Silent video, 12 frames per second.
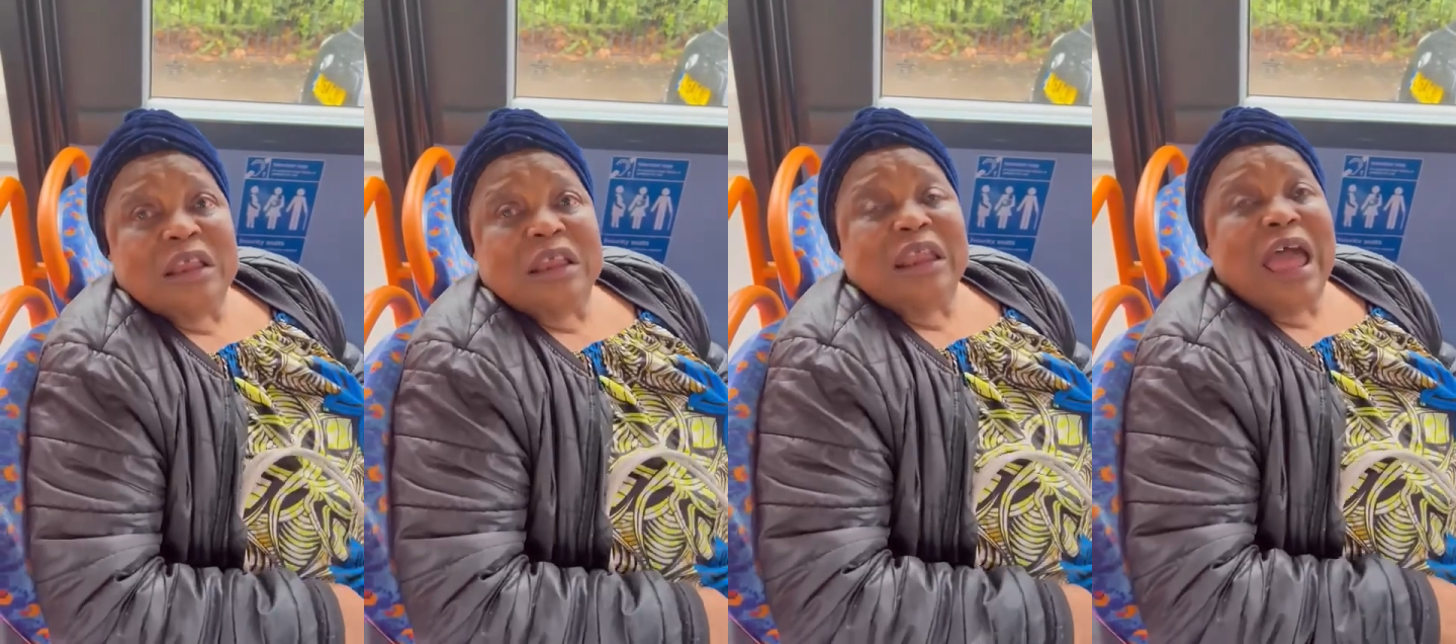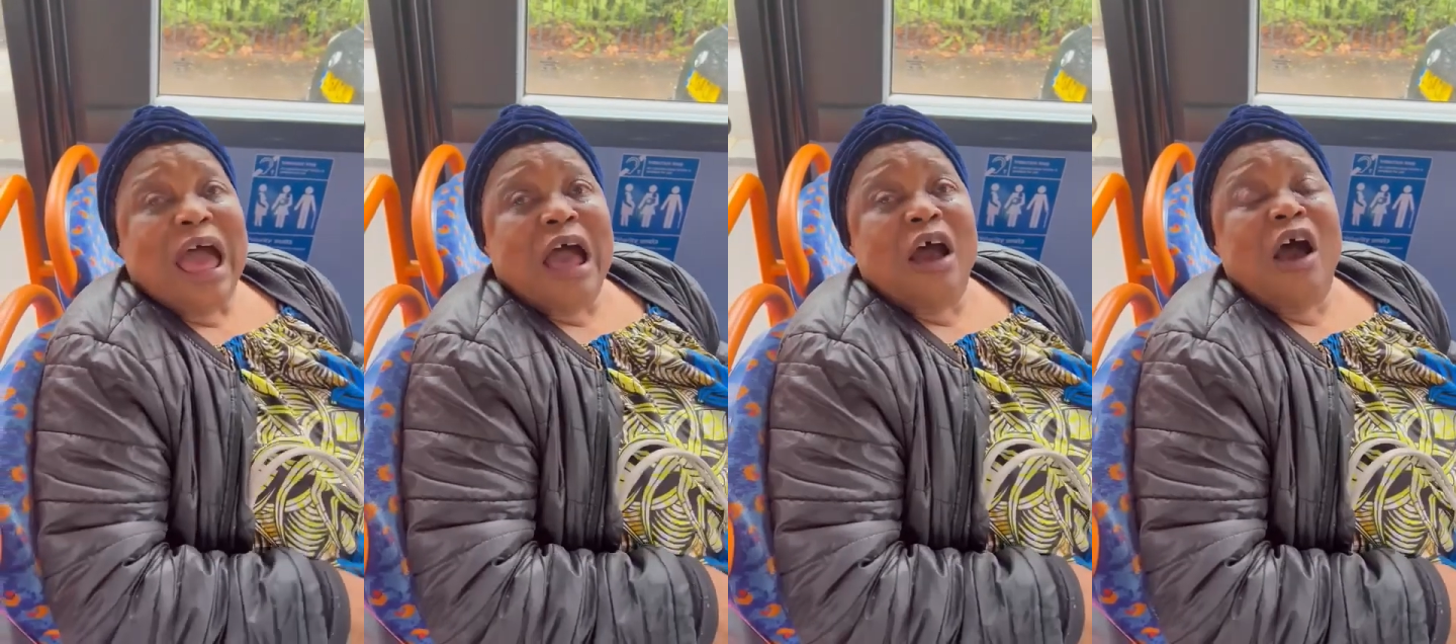
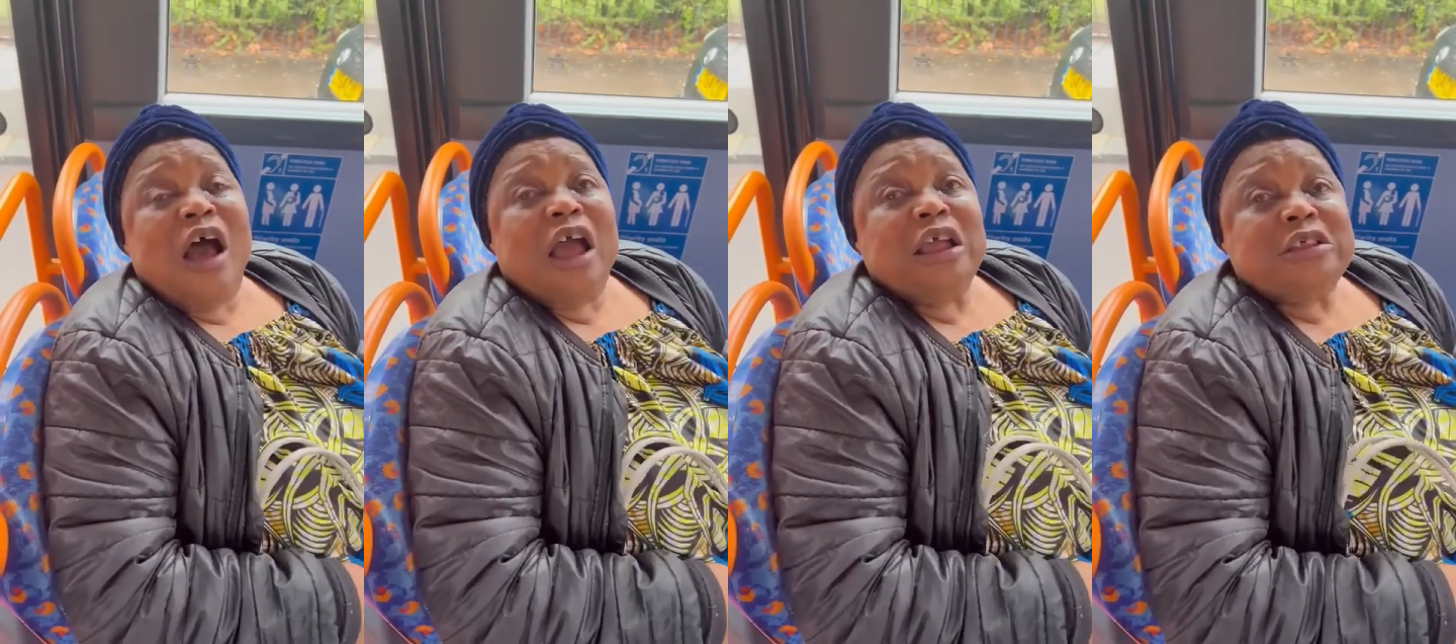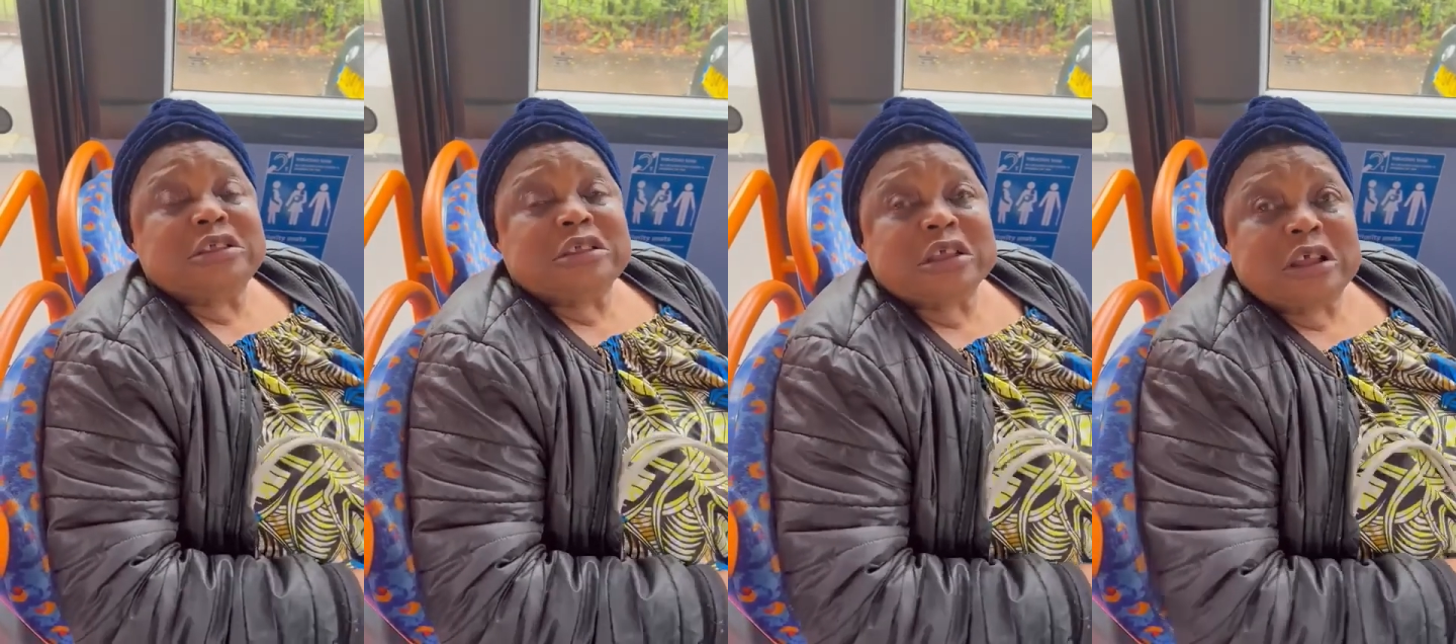Now, all in
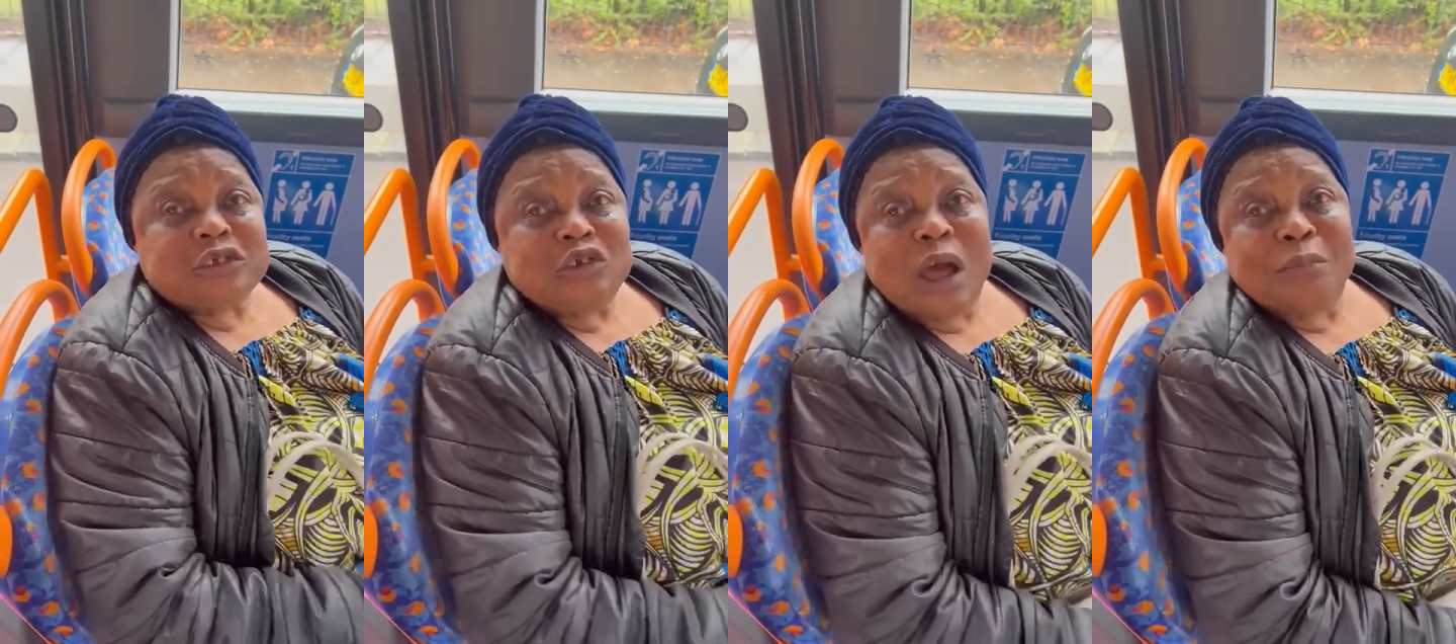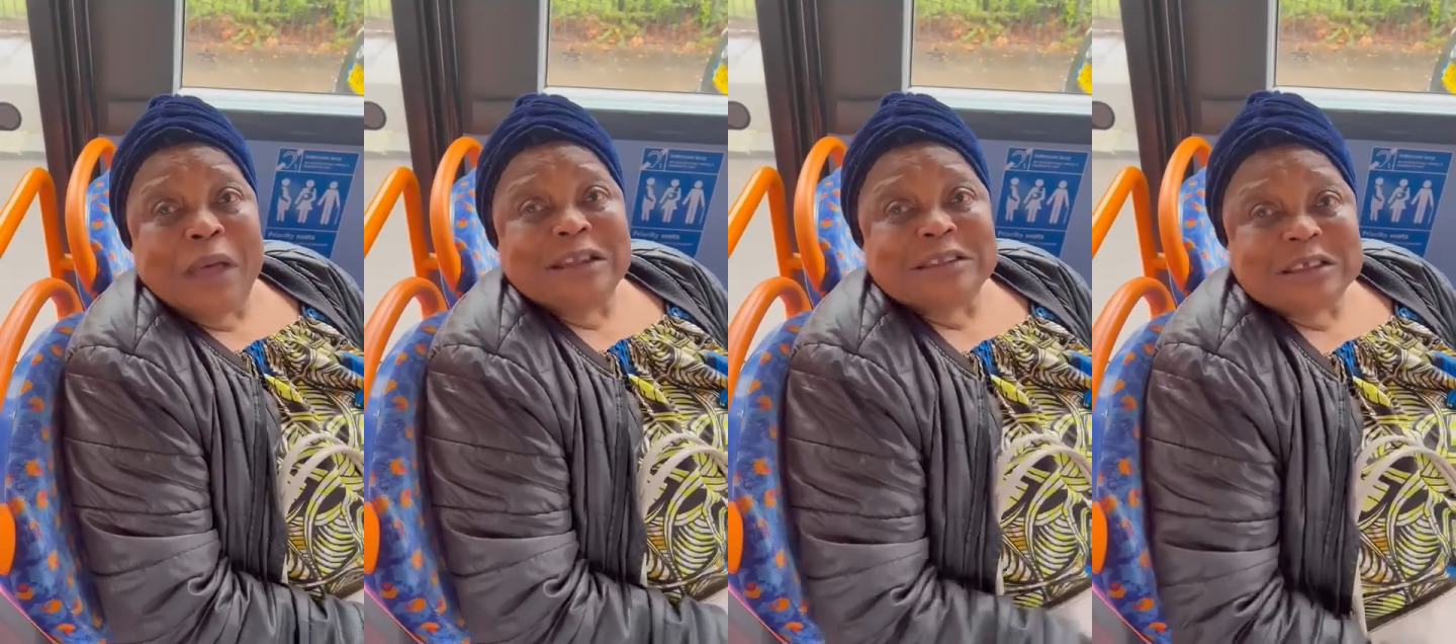freedom,
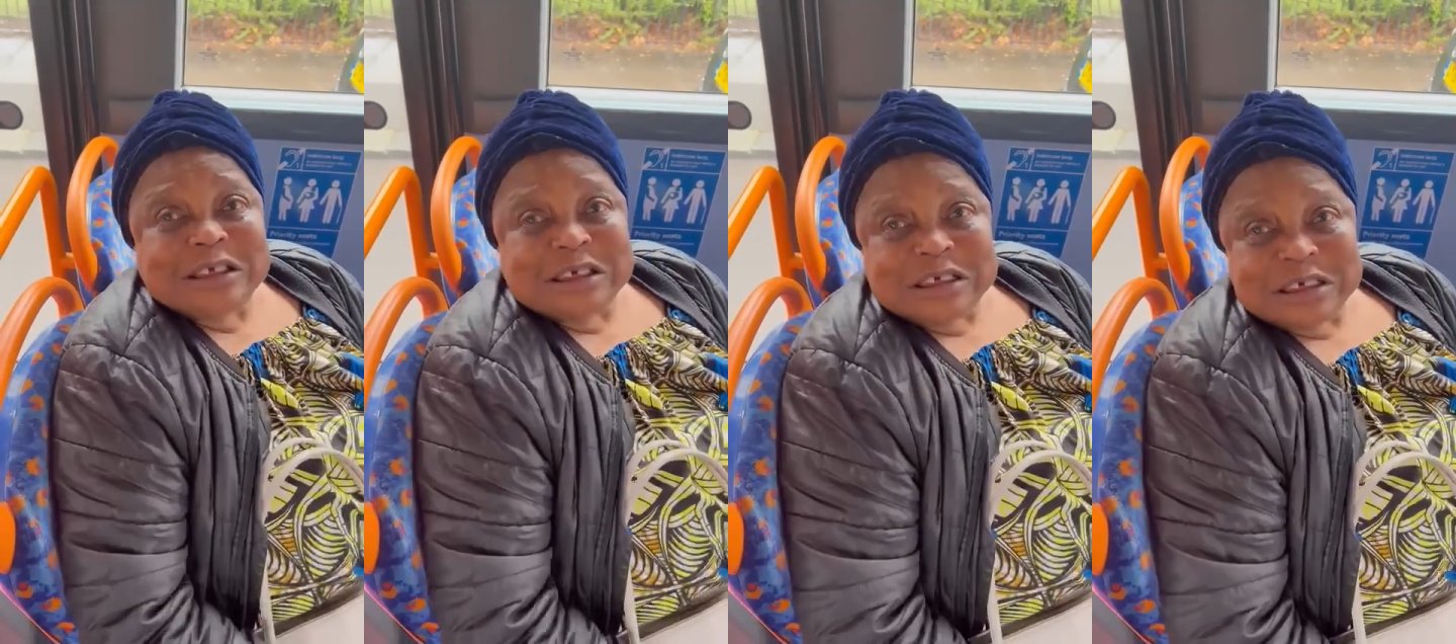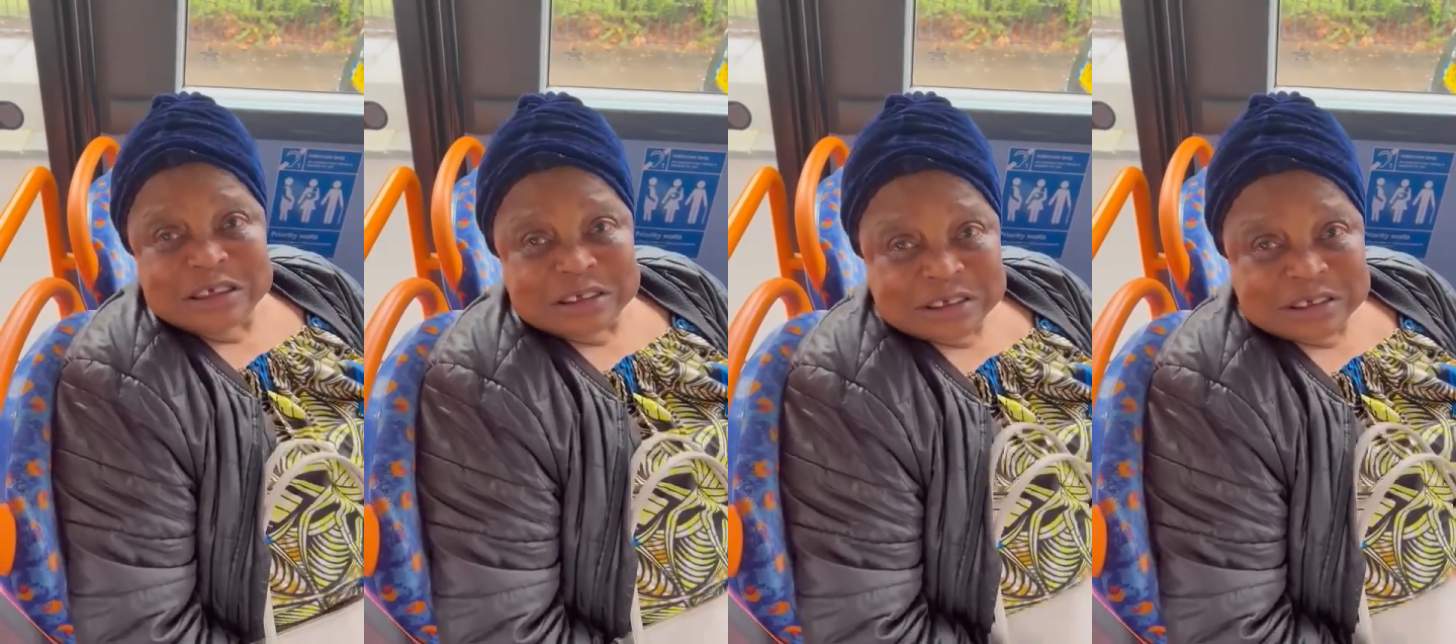Matty.